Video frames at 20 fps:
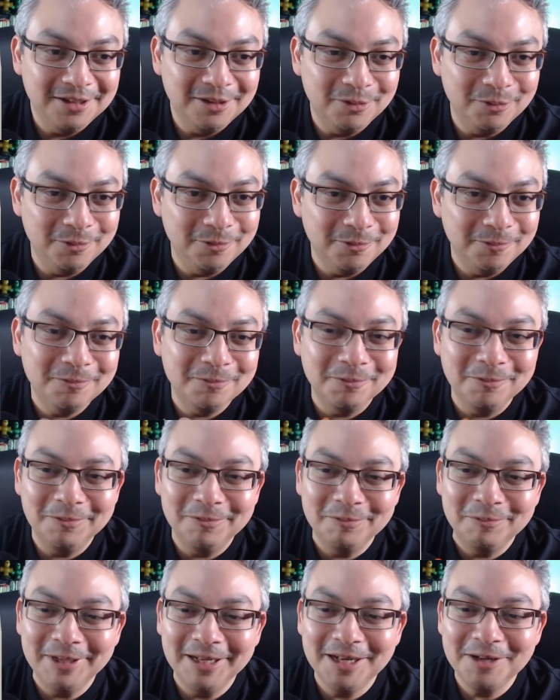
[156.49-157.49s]

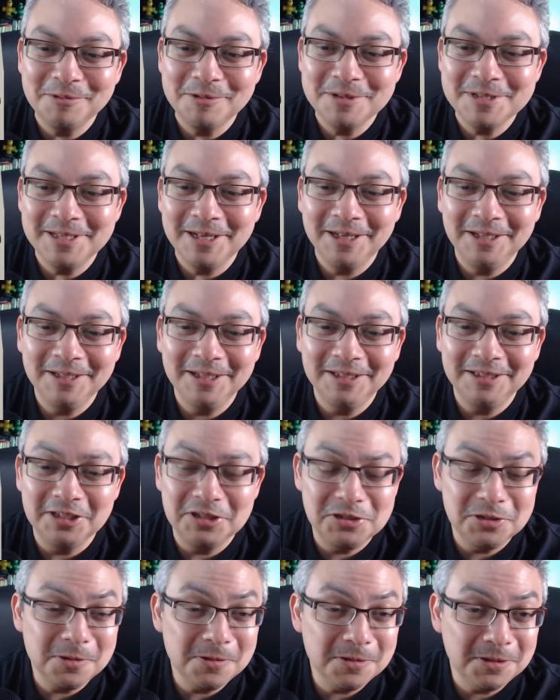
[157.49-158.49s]
when I was saying that the
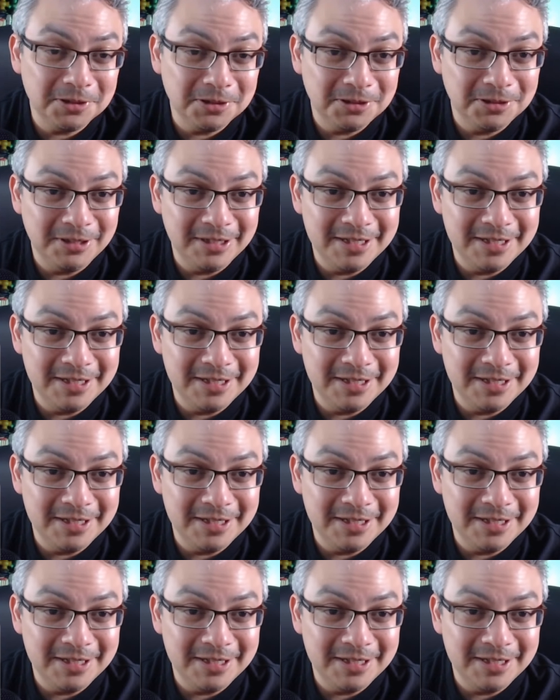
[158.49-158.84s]
Joker